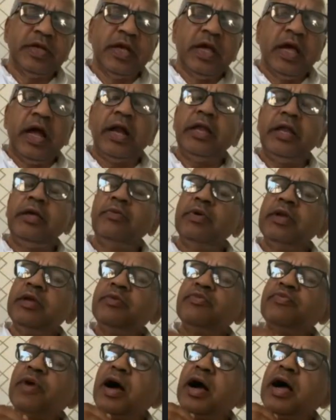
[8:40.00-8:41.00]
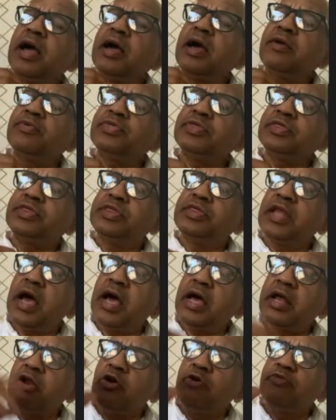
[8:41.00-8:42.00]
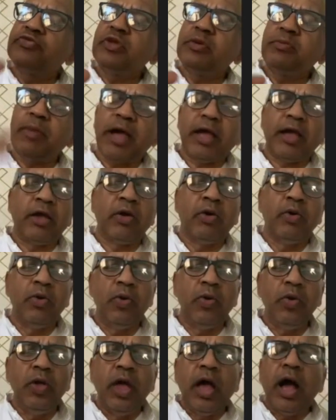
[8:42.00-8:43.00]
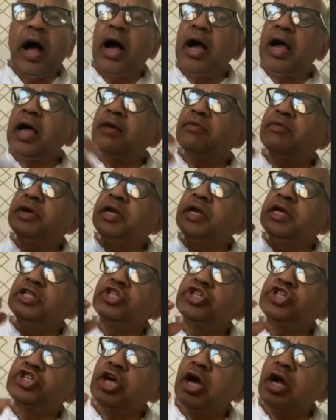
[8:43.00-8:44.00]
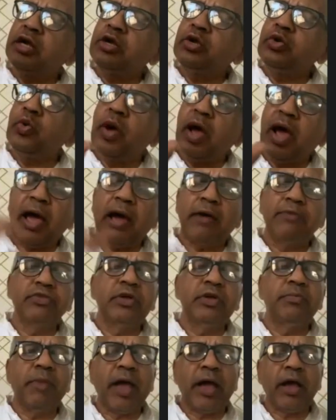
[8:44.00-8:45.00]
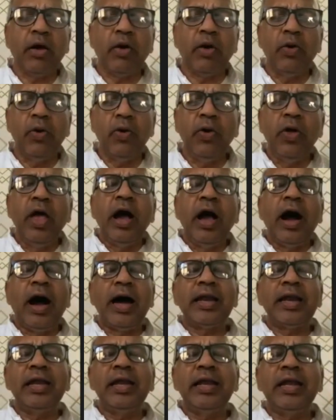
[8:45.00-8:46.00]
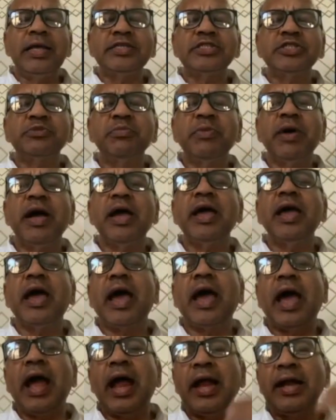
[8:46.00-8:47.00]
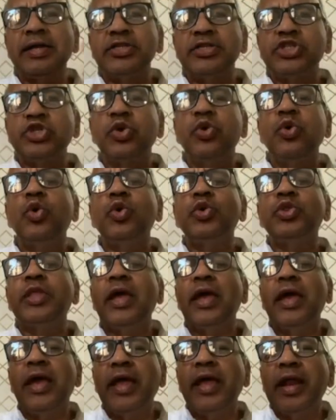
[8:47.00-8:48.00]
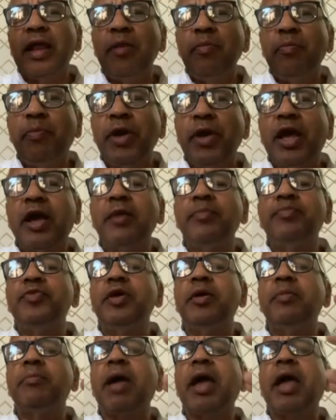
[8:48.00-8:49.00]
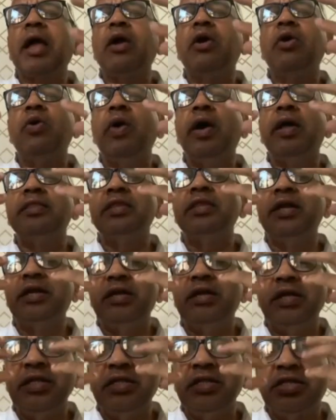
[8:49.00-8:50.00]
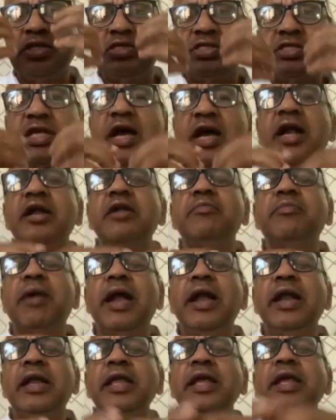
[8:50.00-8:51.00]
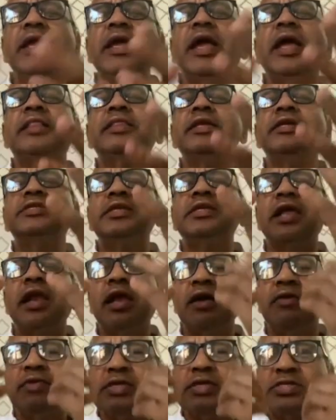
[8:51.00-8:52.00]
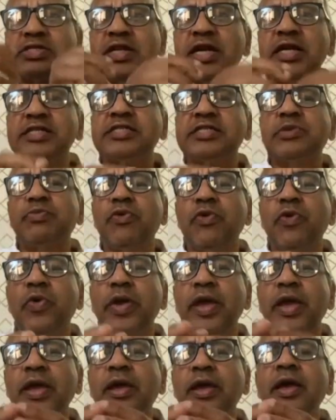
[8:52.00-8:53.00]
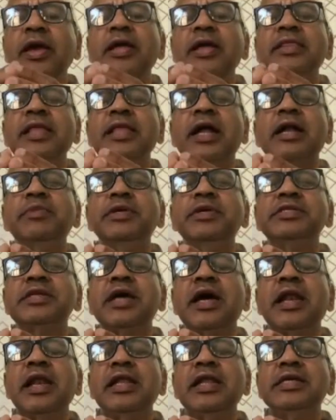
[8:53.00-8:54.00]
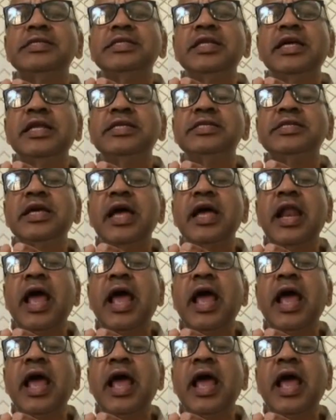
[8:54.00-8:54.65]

And even if I have jnana of the mango, I have an ichha to have the mango, unless my hands go there and pick up the mango and the teeth start biting and the saliva starts flowing, that means unless there is a